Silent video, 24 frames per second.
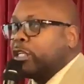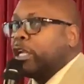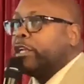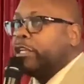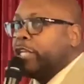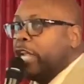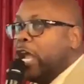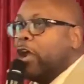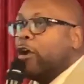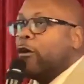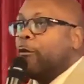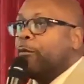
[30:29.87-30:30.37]
to
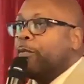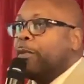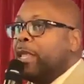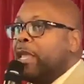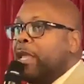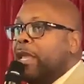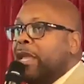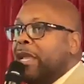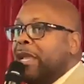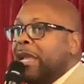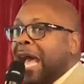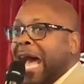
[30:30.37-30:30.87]
do.
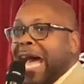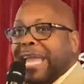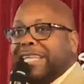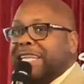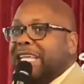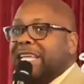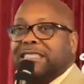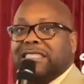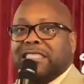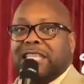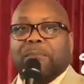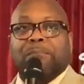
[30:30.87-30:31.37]
I
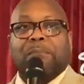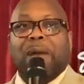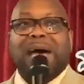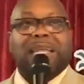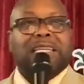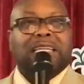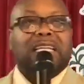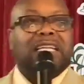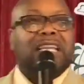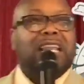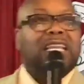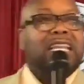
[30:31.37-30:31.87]
need
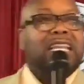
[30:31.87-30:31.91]
somebody to